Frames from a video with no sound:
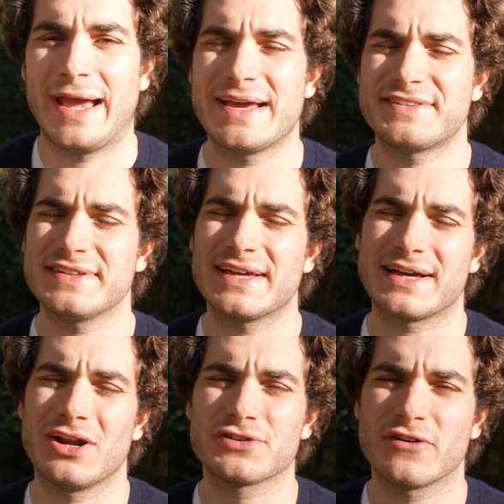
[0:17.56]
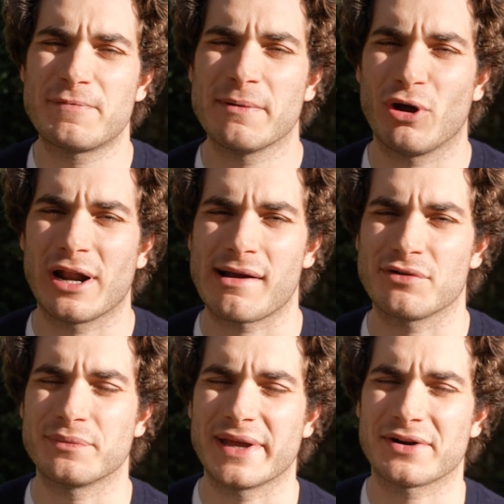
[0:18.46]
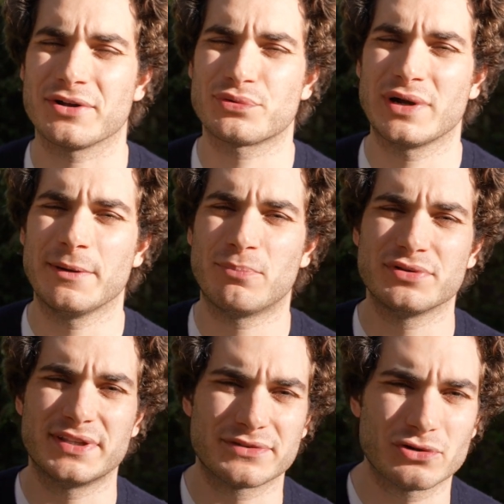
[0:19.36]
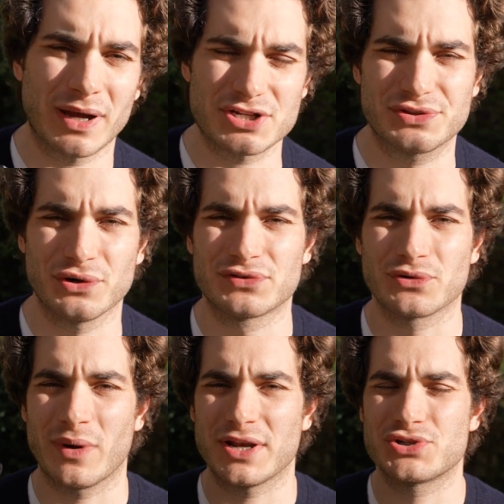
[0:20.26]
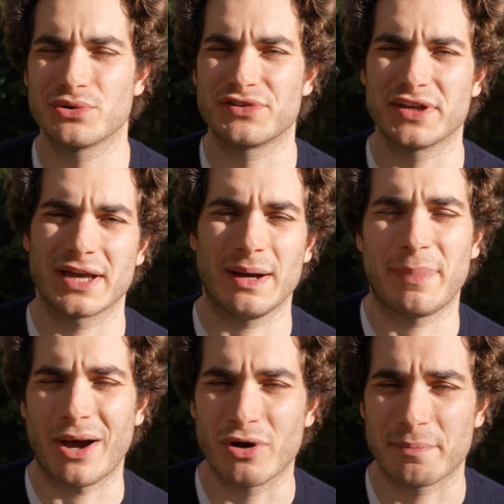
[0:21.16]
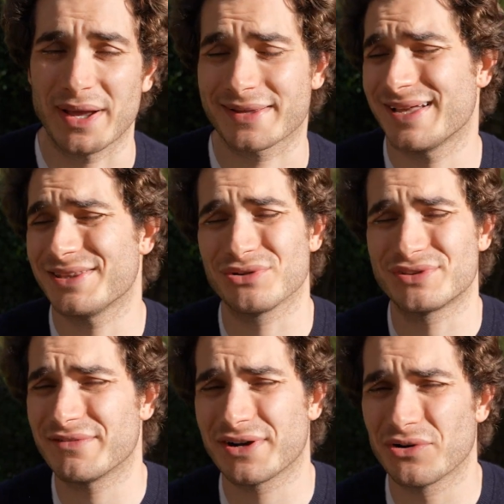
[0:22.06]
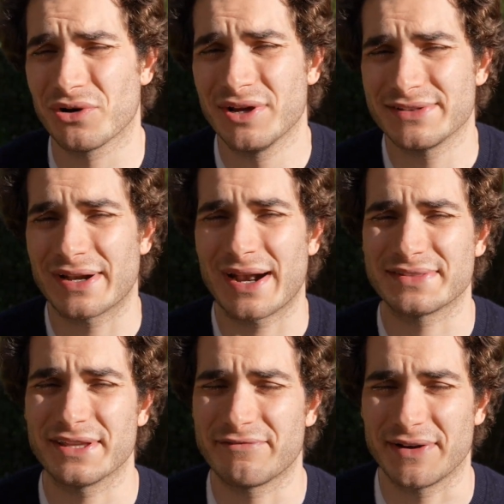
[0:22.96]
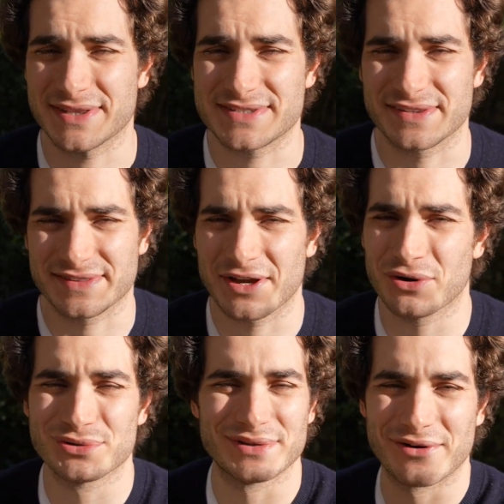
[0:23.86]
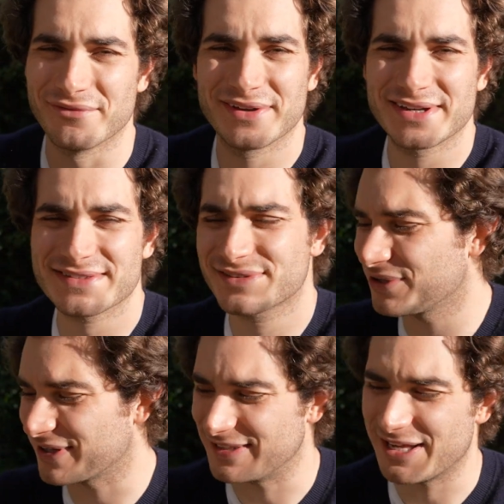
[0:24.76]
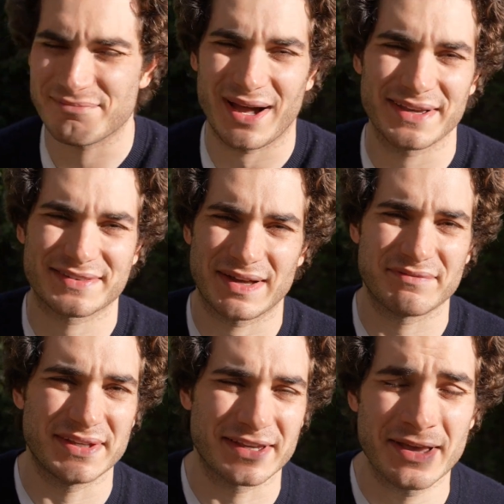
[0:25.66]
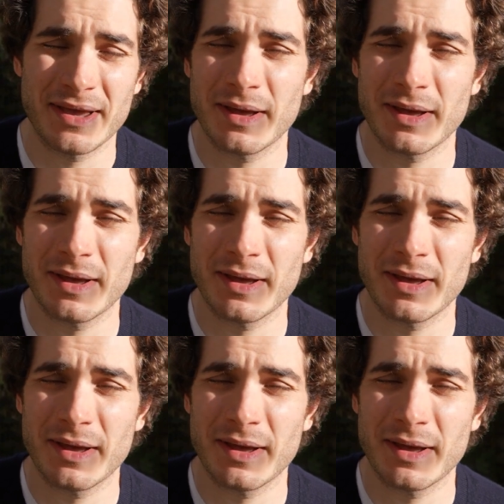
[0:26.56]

And I see that a lot of people around me are not really putting too much thought when choosing a power bank. They don't even know there are differences. They go to the convenience store and they buy something